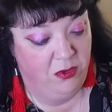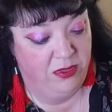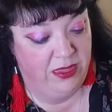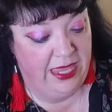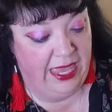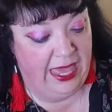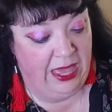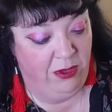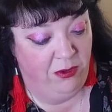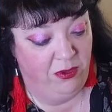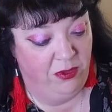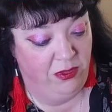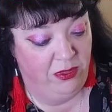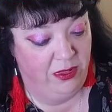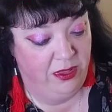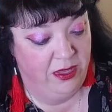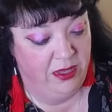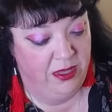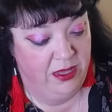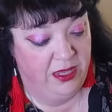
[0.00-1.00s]
The owl
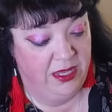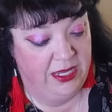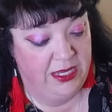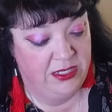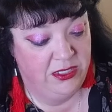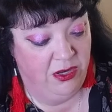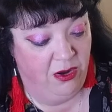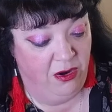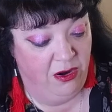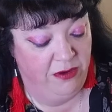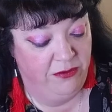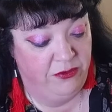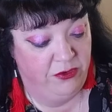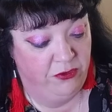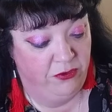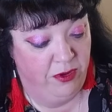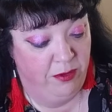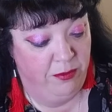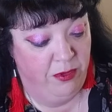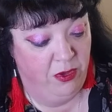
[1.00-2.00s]
is carved
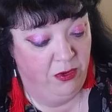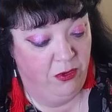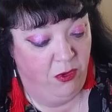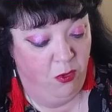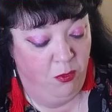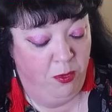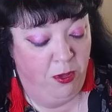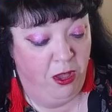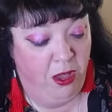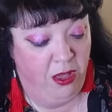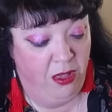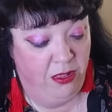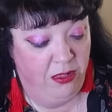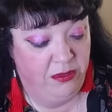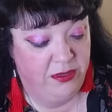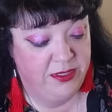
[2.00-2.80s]
from copal,